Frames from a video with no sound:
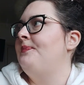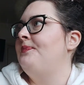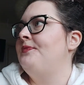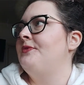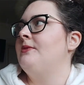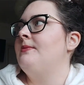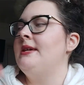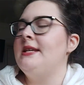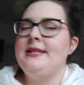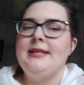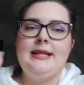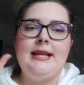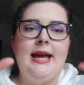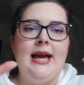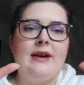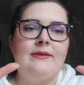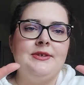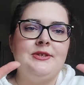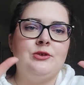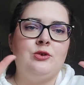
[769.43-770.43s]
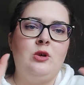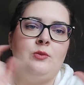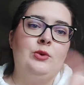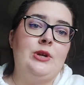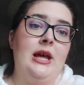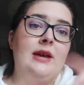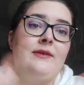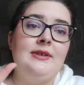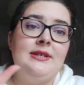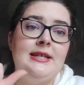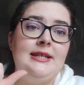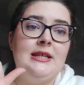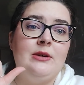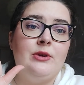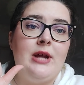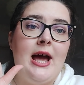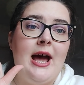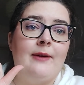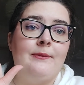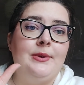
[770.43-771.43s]
So basically I have a script with everything that would
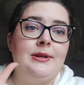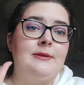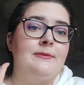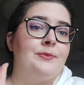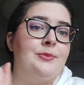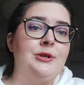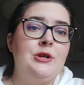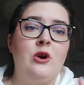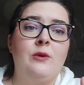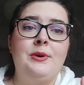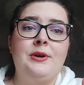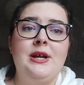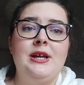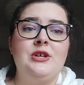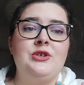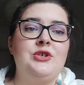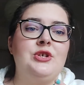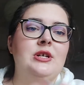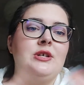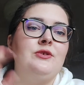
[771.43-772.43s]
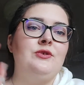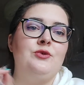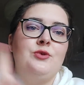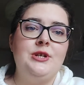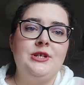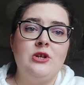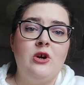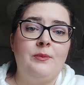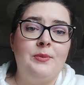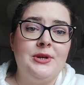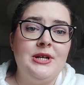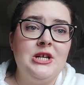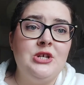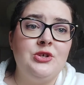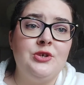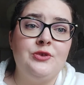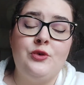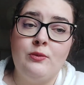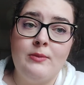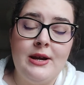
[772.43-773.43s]
happen pre-operation, during the
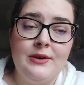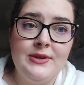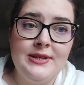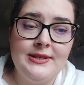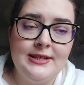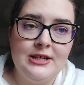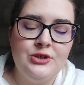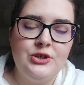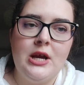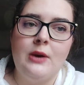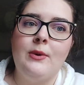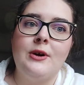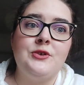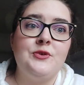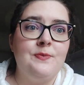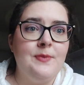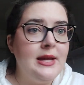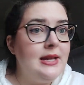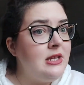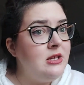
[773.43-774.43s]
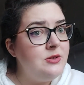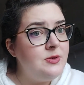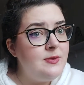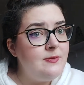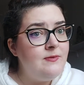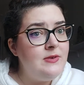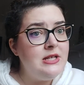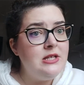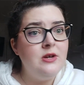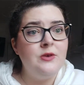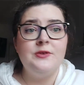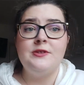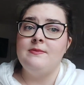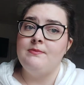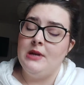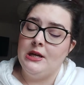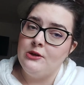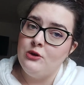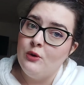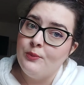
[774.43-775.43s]
operation. Through my research, I watched many YouTube videos,
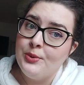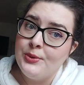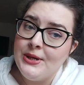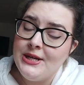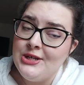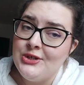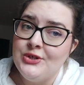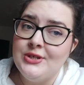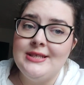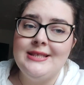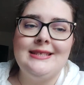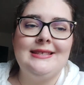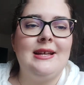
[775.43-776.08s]
many operations.